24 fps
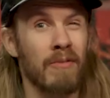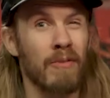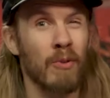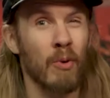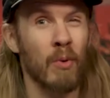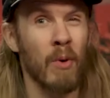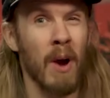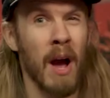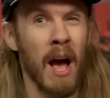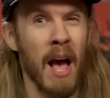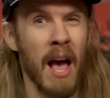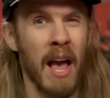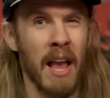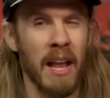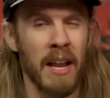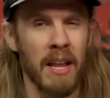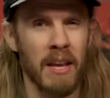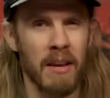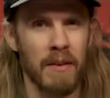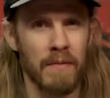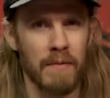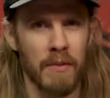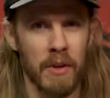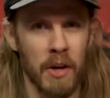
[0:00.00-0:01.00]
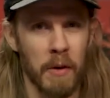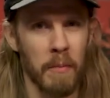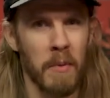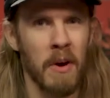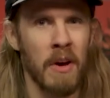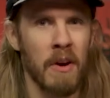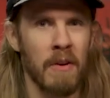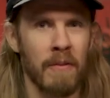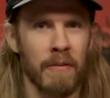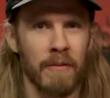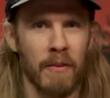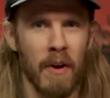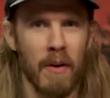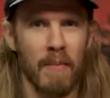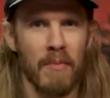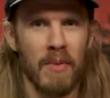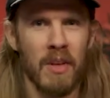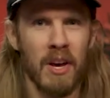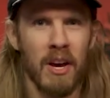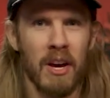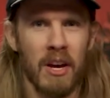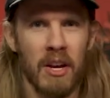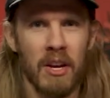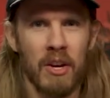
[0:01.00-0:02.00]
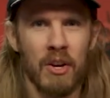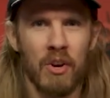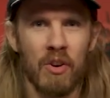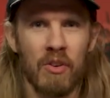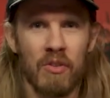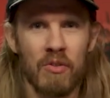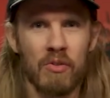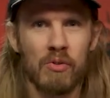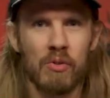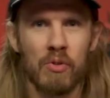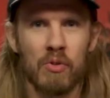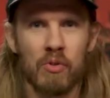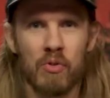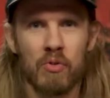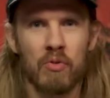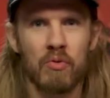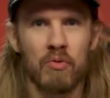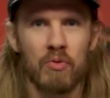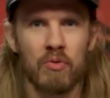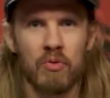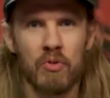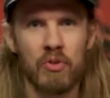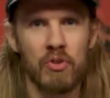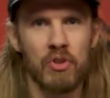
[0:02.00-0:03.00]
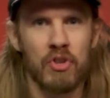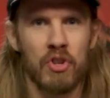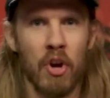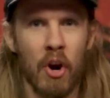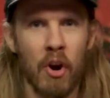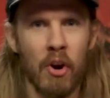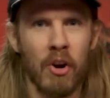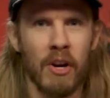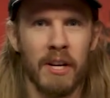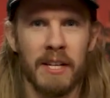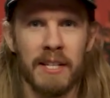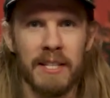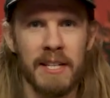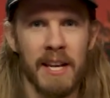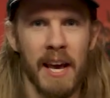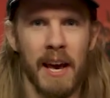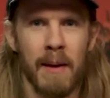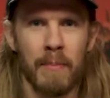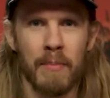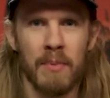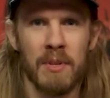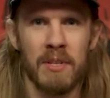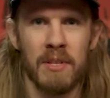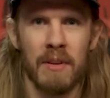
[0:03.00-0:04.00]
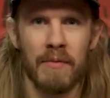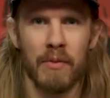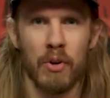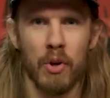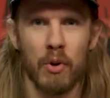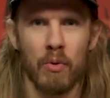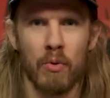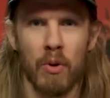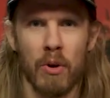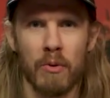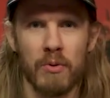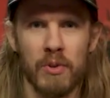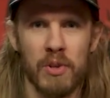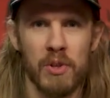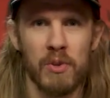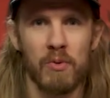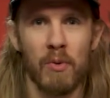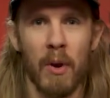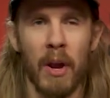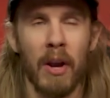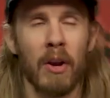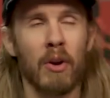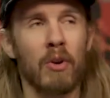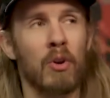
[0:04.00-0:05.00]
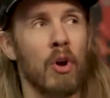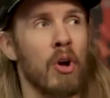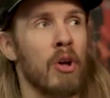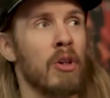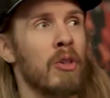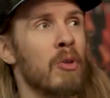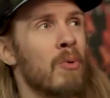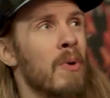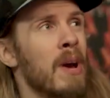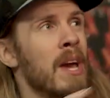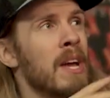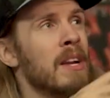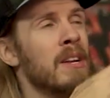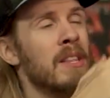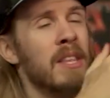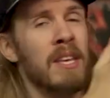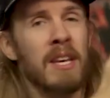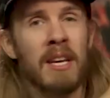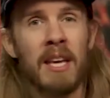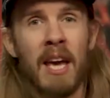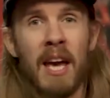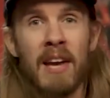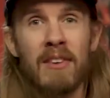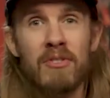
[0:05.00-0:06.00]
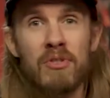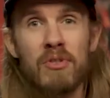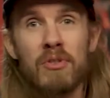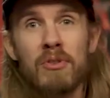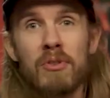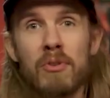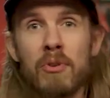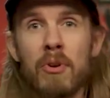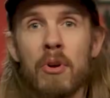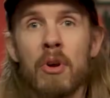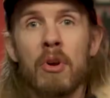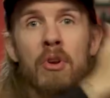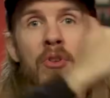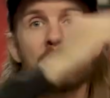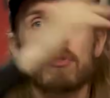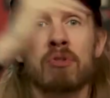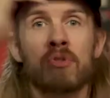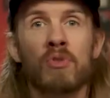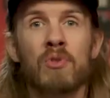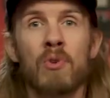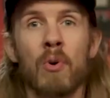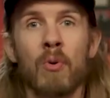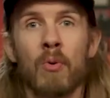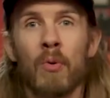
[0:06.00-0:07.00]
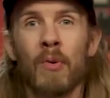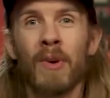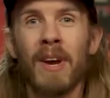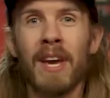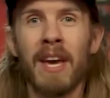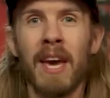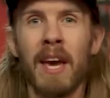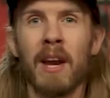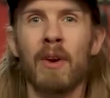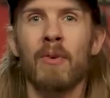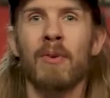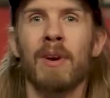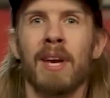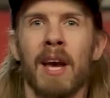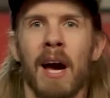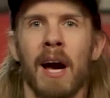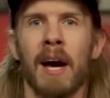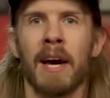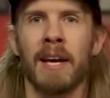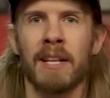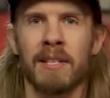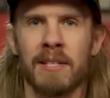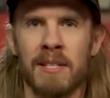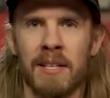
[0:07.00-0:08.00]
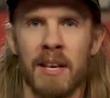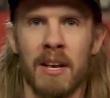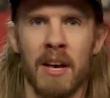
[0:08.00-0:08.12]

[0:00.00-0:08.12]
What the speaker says: variety of them, from the dark depths of a Neurosis record all the way to the occasional soaring, airy heights